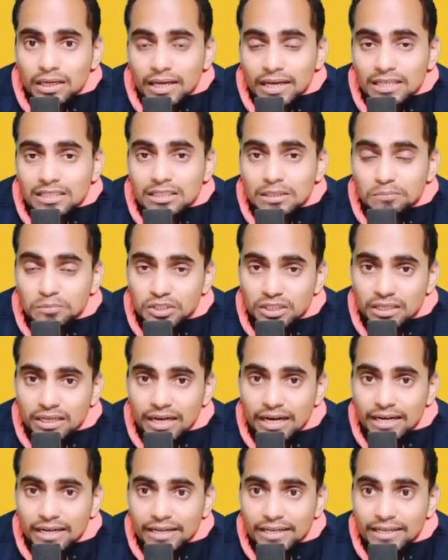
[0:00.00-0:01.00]
exception
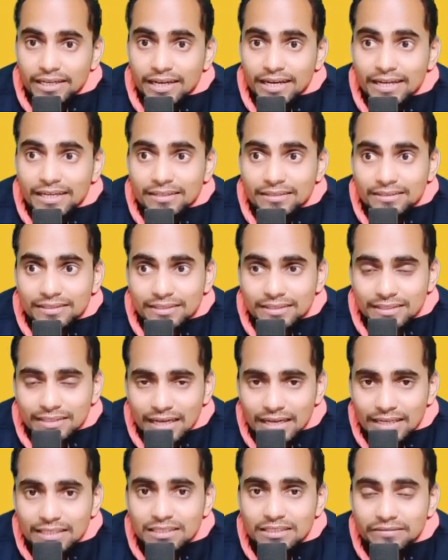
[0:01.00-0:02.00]
handling, and
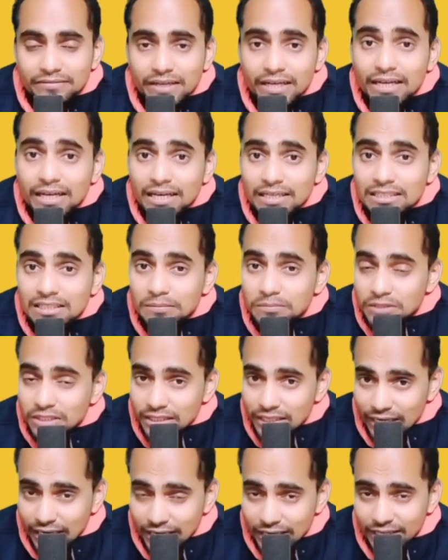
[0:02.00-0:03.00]
that is why
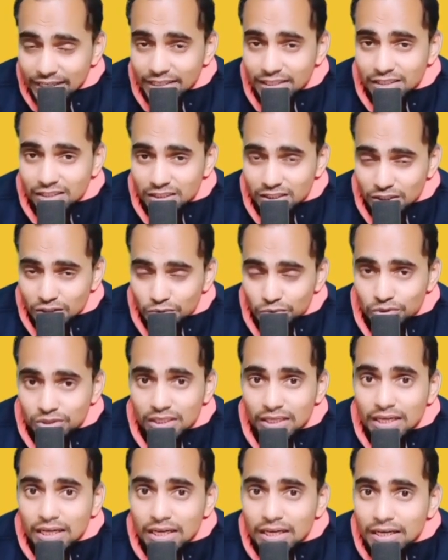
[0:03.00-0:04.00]
exception handling is used.